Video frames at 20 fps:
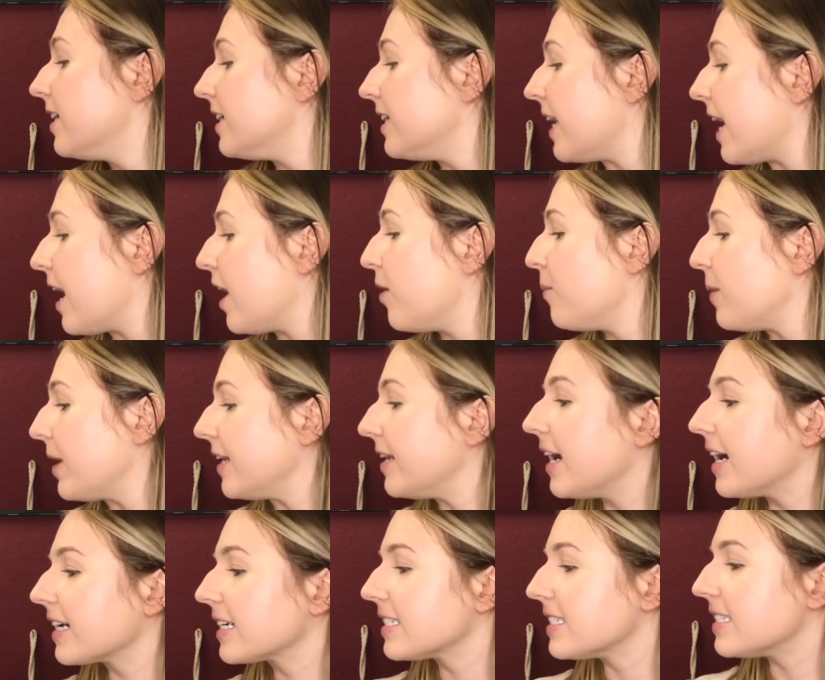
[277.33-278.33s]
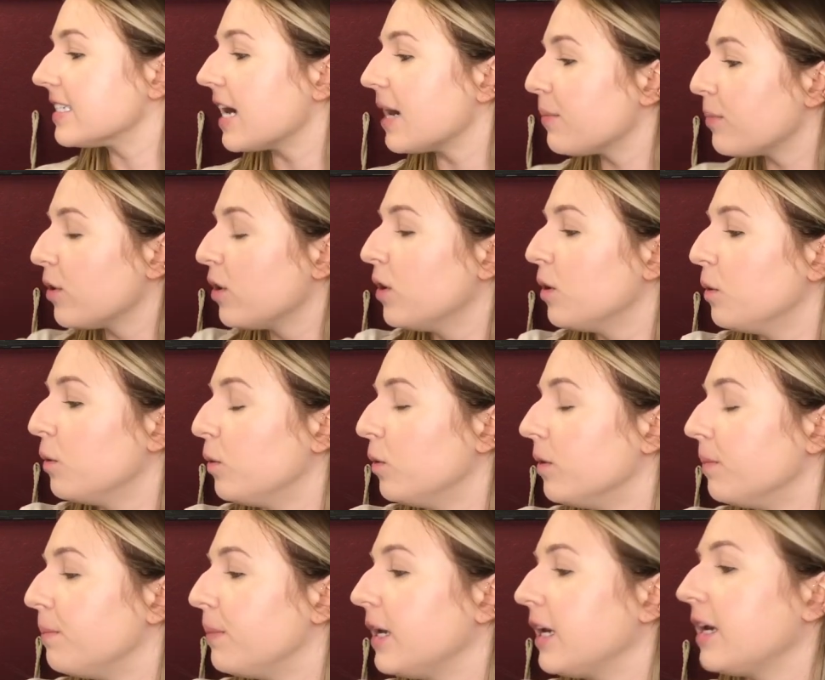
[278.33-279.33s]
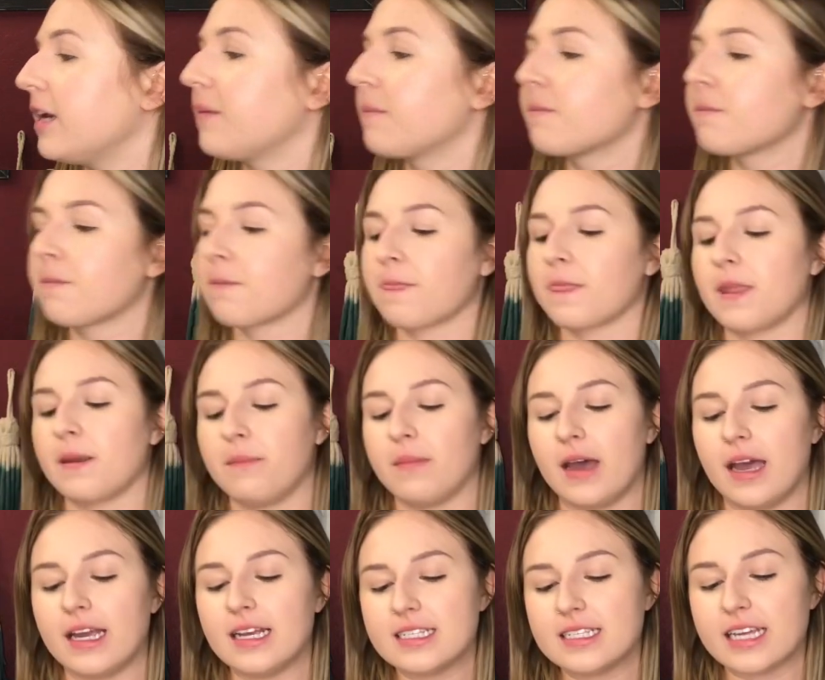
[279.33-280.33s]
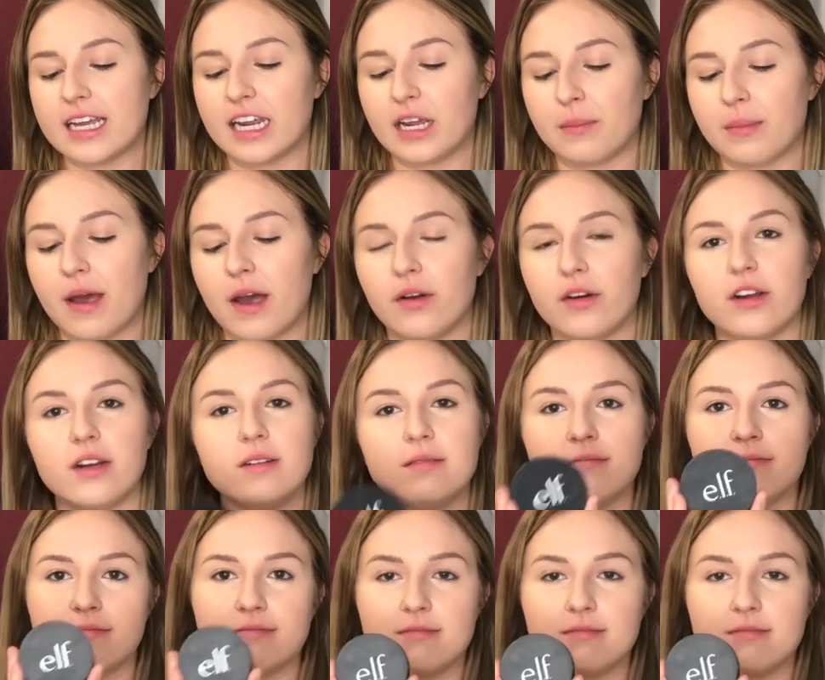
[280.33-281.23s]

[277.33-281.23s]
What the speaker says: Now my next step would be my setting powder.